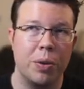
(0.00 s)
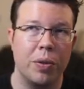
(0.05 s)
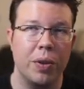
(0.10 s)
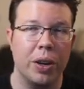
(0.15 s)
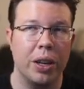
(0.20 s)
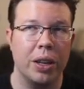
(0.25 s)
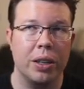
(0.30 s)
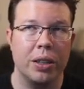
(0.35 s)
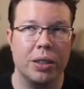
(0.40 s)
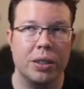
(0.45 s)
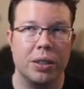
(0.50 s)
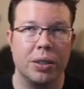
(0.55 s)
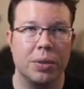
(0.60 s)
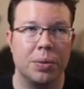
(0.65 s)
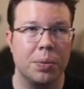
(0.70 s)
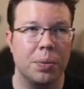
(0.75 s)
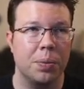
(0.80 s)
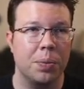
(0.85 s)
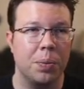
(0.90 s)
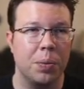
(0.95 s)
prevails.
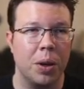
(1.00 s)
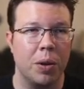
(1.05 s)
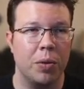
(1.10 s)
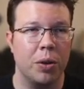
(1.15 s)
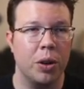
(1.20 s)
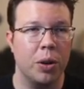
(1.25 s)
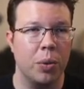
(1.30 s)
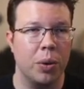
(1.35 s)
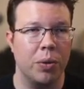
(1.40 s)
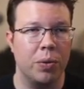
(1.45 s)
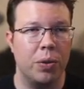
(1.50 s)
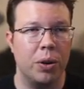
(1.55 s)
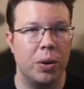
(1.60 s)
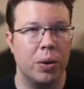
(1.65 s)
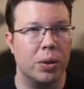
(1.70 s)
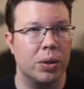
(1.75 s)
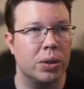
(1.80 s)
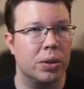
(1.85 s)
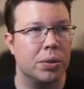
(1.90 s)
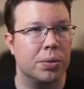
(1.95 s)
Have a good one,
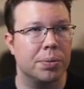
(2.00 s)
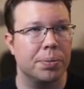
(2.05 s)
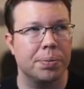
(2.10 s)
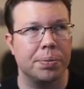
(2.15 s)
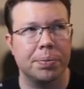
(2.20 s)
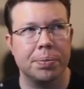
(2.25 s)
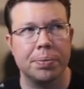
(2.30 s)
folks.